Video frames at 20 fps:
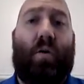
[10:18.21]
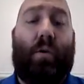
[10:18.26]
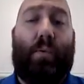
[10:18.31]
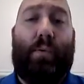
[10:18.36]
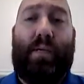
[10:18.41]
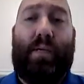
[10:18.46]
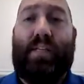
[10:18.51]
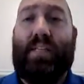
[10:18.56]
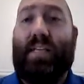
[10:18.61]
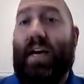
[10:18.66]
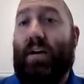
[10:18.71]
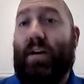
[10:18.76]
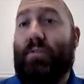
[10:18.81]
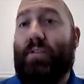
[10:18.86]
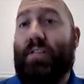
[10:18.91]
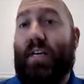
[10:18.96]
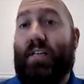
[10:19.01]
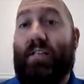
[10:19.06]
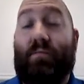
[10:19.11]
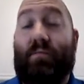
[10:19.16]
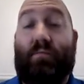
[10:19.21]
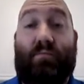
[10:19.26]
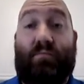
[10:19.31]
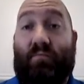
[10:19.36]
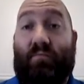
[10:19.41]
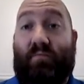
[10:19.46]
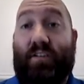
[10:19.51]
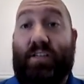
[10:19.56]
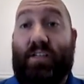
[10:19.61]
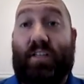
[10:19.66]
or we downsize and
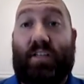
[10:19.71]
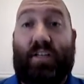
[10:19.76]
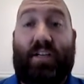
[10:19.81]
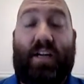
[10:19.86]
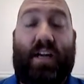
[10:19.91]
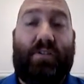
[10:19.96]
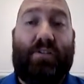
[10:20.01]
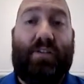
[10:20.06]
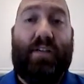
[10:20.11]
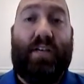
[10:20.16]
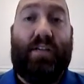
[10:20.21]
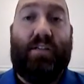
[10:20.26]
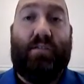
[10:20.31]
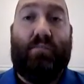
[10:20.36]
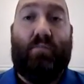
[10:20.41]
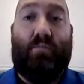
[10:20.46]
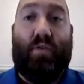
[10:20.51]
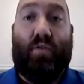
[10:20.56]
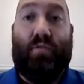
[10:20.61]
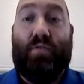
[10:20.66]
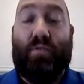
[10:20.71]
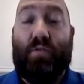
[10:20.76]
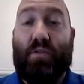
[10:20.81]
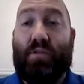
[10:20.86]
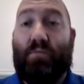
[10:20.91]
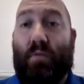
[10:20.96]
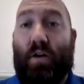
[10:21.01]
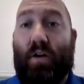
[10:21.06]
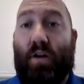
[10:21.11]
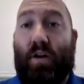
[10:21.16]
physically downsize and move to a
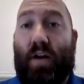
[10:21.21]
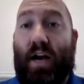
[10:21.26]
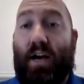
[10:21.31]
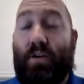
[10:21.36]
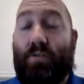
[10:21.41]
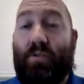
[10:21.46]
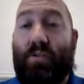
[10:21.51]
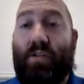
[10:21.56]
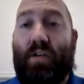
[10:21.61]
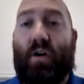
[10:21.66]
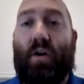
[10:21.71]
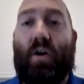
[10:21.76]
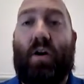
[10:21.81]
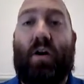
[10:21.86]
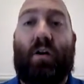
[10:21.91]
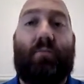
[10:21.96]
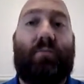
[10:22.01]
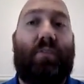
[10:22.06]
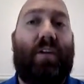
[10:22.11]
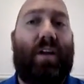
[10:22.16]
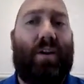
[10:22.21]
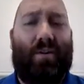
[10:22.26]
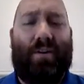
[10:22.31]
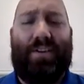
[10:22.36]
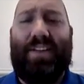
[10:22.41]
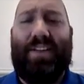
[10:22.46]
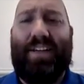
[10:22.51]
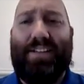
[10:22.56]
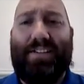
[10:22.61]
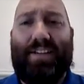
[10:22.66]
smaller house, or or
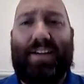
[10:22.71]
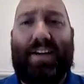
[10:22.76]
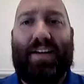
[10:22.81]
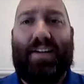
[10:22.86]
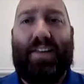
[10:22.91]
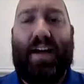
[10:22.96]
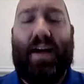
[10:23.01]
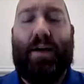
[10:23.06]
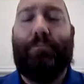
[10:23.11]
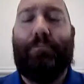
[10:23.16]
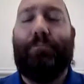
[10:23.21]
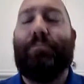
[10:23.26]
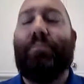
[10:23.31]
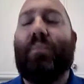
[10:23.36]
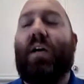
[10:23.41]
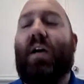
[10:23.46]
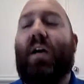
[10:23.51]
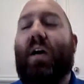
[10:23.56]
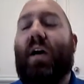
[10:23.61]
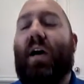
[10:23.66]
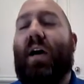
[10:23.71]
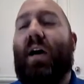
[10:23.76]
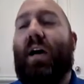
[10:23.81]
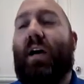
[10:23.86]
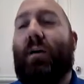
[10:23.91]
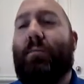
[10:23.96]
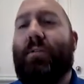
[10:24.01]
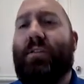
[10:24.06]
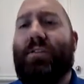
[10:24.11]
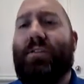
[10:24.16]
things like that.
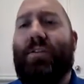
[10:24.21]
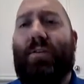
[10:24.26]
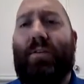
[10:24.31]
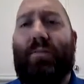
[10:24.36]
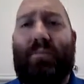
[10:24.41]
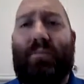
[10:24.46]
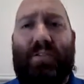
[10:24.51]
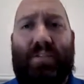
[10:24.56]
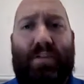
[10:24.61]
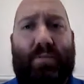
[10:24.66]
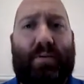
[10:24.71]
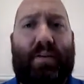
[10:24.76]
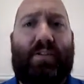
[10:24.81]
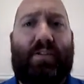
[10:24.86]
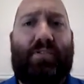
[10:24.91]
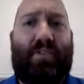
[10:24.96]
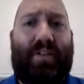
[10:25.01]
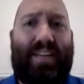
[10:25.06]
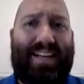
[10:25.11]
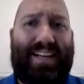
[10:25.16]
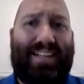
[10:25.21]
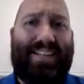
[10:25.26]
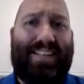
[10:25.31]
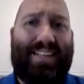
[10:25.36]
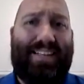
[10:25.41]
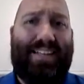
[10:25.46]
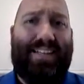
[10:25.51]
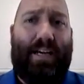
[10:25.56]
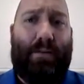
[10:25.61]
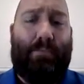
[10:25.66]
And so in music ministry, that's
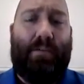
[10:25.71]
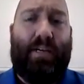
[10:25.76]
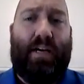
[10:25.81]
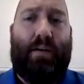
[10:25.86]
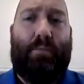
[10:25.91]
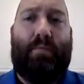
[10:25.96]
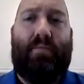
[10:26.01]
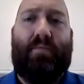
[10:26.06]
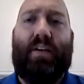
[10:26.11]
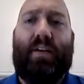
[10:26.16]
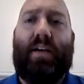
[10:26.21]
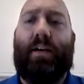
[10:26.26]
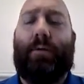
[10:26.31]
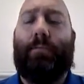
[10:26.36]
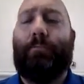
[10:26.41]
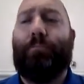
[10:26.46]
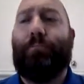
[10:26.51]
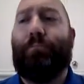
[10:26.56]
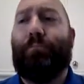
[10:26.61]
the same type of thing.